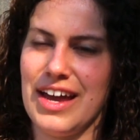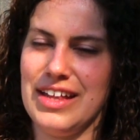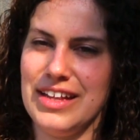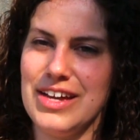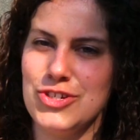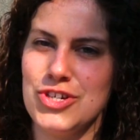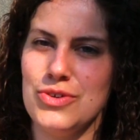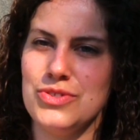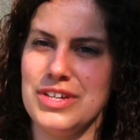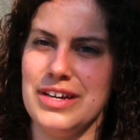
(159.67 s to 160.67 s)
and then
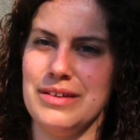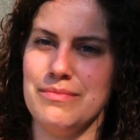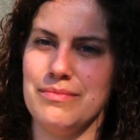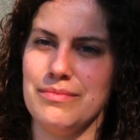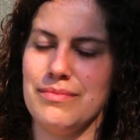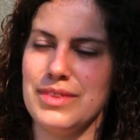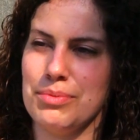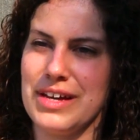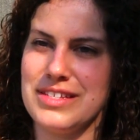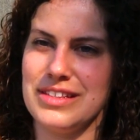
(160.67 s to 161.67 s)
shows him the
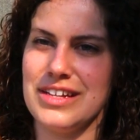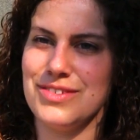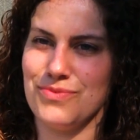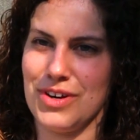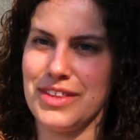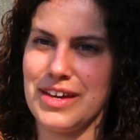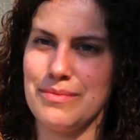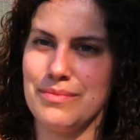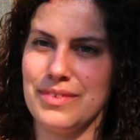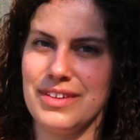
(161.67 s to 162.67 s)
blessing that's in front of
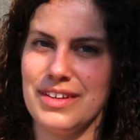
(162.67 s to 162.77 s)
them.